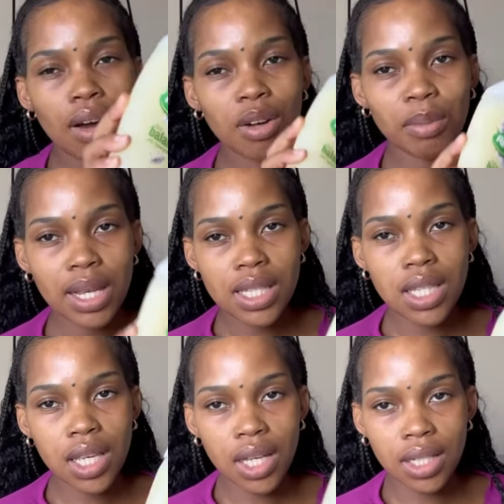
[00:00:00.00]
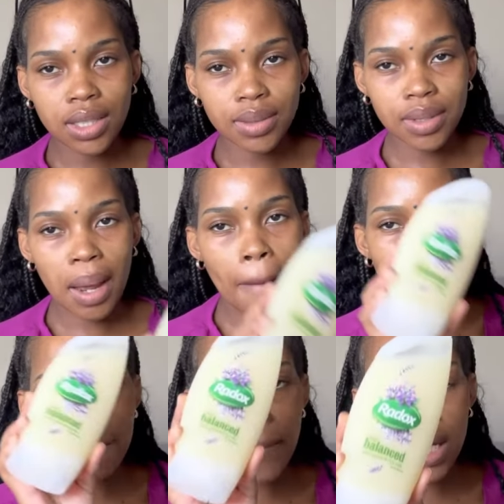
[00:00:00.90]
on my skin
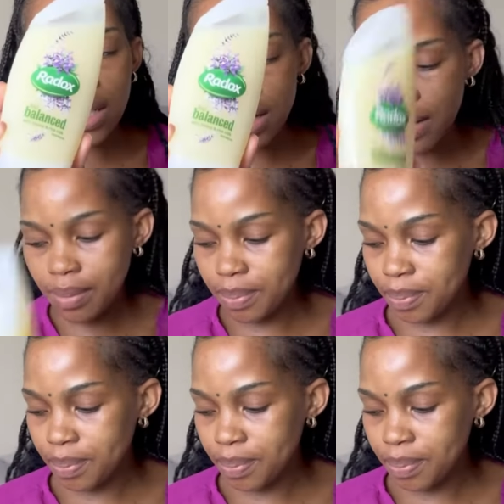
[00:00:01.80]
better